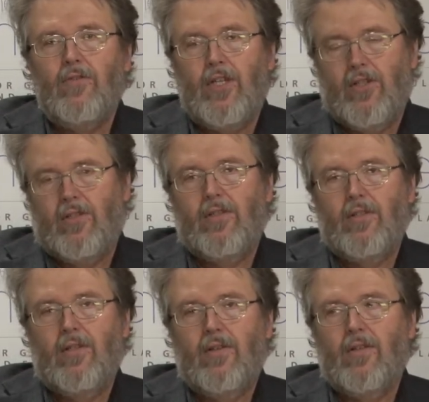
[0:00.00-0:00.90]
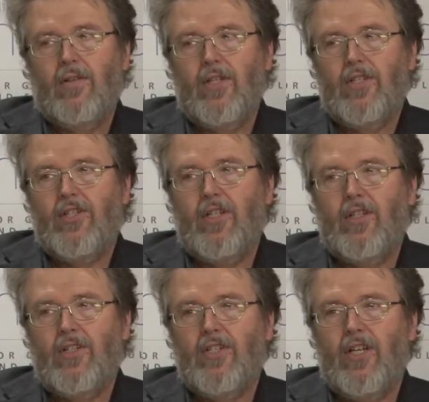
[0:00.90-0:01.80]
feel this
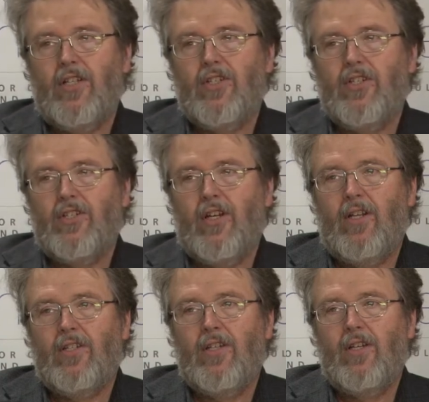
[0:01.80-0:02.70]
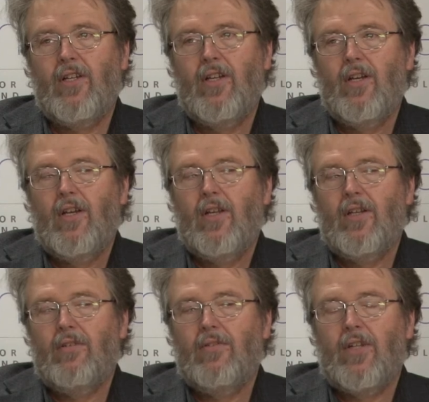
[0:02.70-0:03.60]
in the sense that
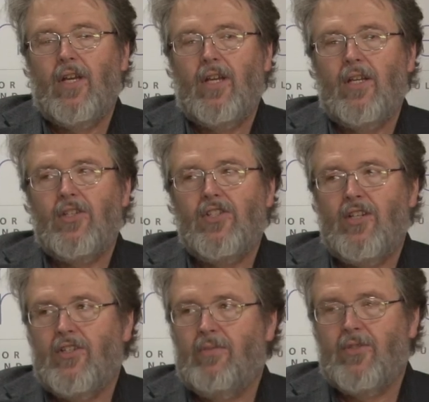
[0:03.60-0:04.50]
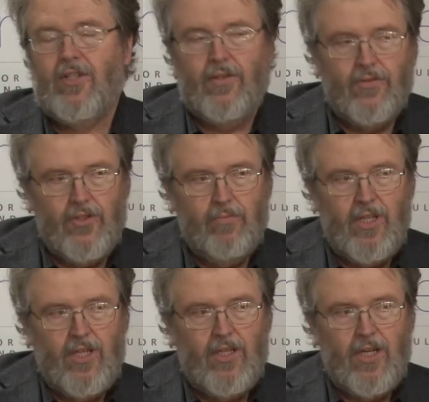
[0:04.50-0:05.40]
they, they sense themselves to
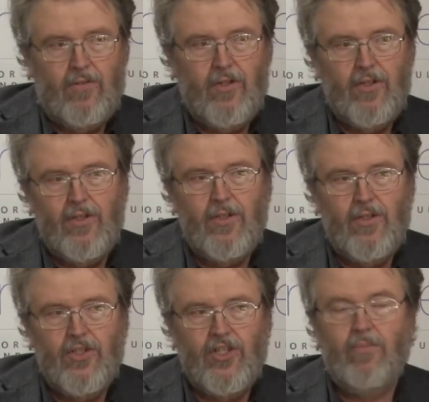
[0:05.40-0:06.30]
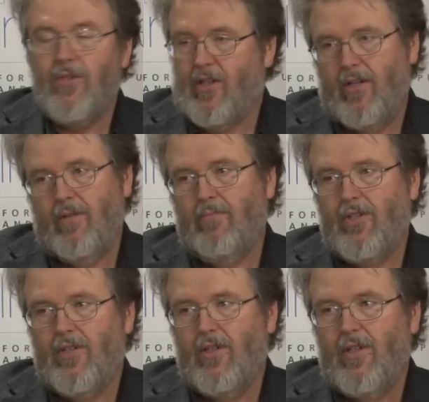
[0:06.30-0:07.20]
be covered
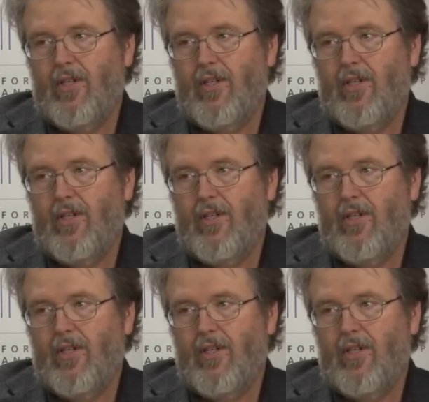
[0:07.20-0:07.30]
sometimes